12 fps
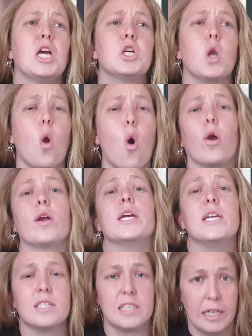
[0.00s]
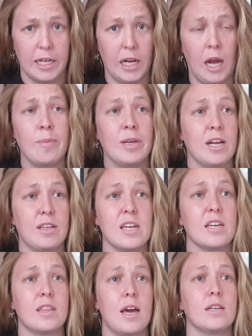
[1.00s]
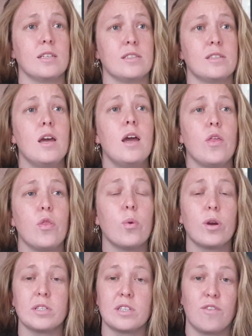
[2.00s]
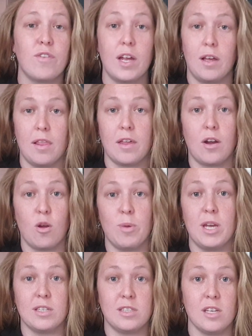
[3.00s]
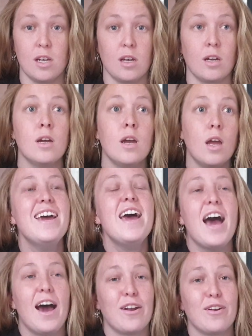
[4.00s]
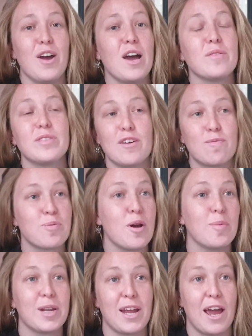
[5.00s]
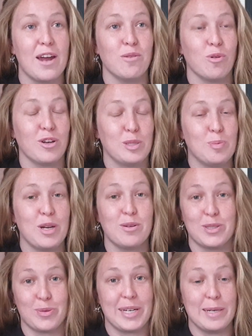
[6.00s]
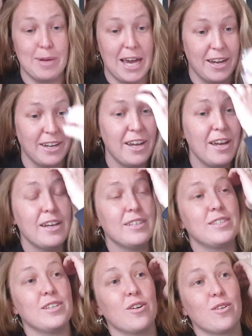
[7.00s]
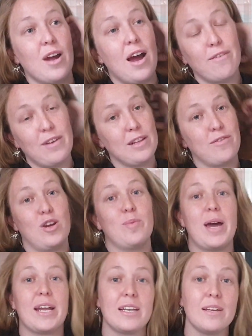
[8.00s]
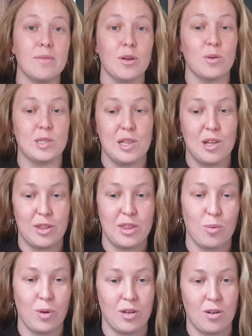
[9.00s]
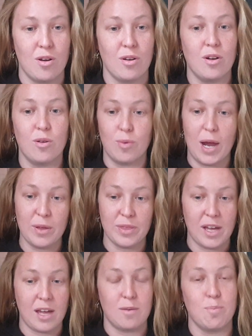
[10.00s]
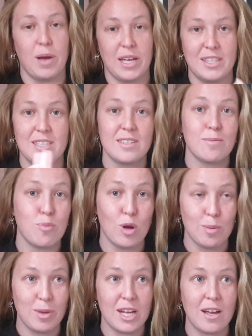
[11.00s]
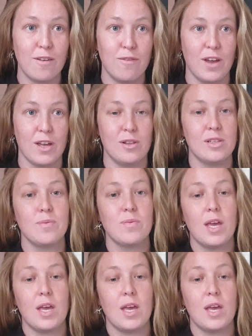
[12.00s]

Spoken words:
gloriously. I mean, I think that is the worst fail that OP has seen. I don't know, they've probably had worse, but it was really bad. So I failed very badly. There was a lot that went on around that, but point being, I failed.